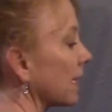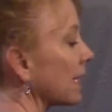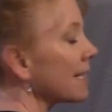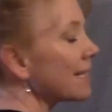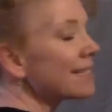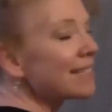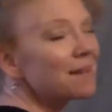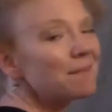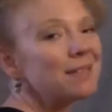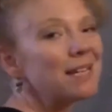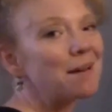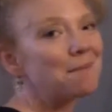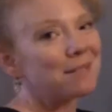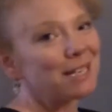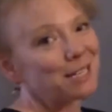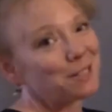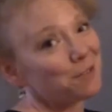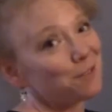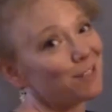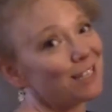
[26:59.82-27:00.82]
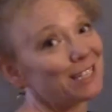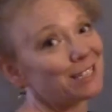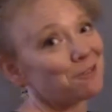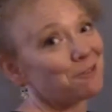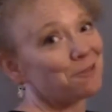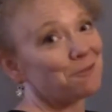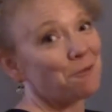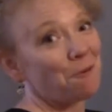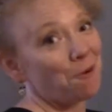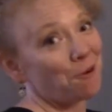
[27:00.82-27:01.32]
Sometimes I do things
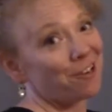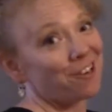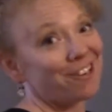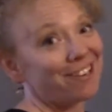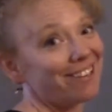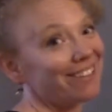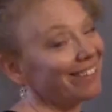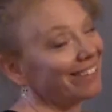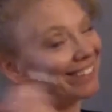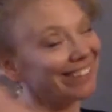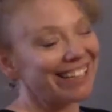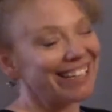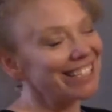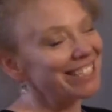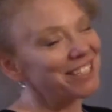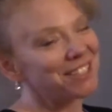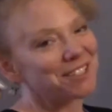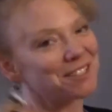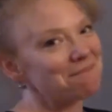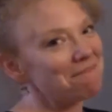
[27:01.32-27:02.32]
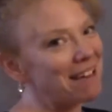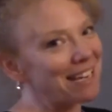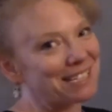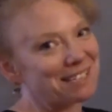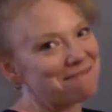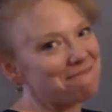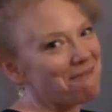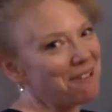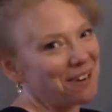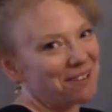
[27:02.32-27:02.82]
out of order. It just makes
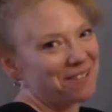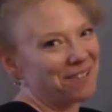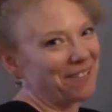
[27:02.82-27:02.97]
it more